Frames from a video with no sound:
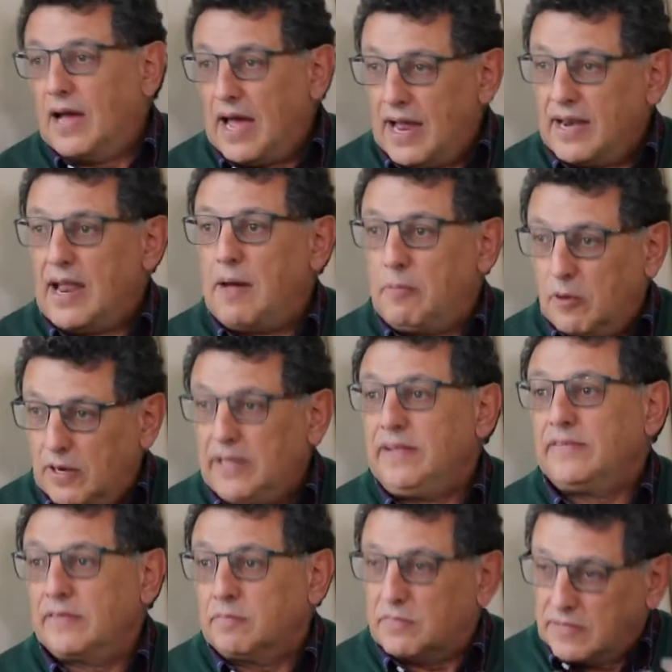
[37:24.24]

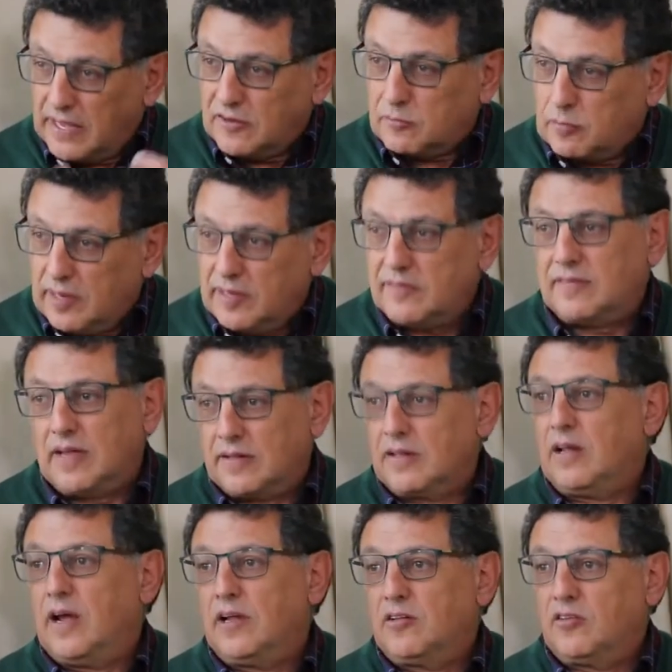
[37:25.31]
Anabolism takes place at
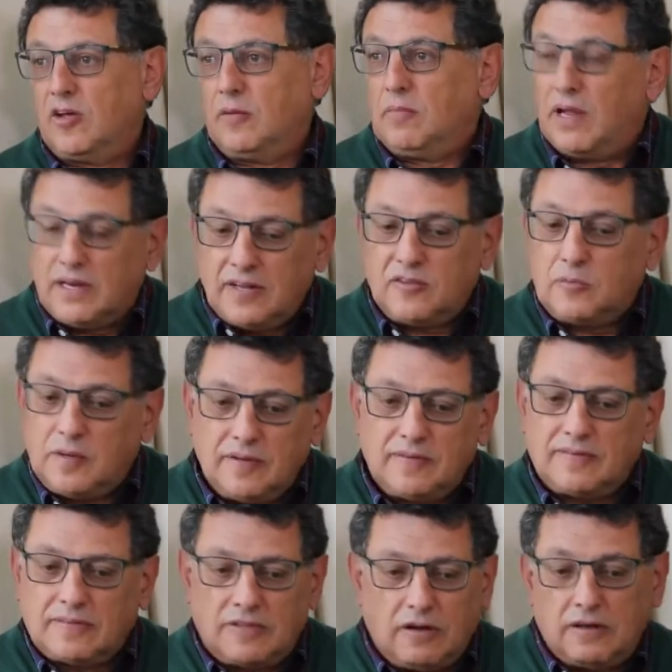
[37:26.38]
nighttime, and it's been
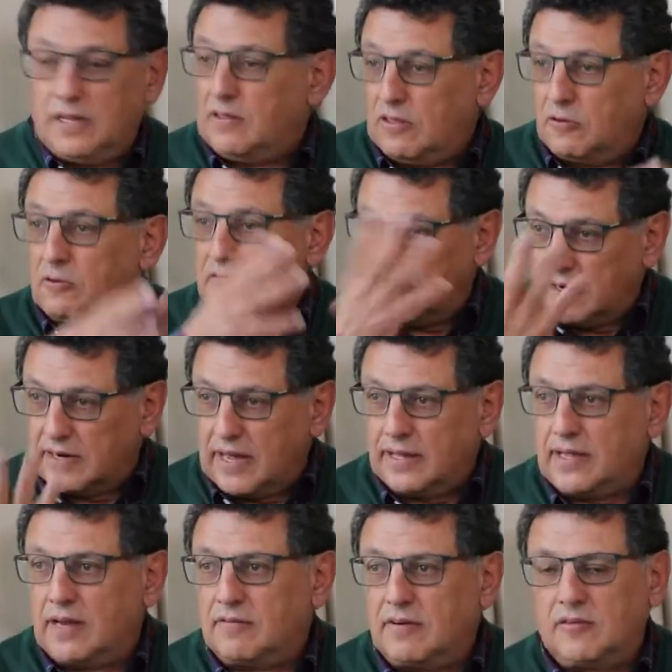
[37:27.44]
studied through
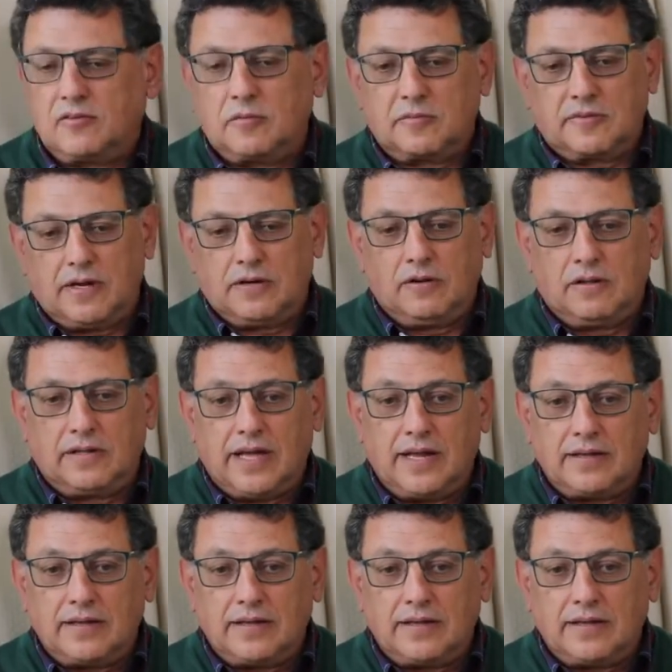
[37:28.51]
circadian rhythms and all that,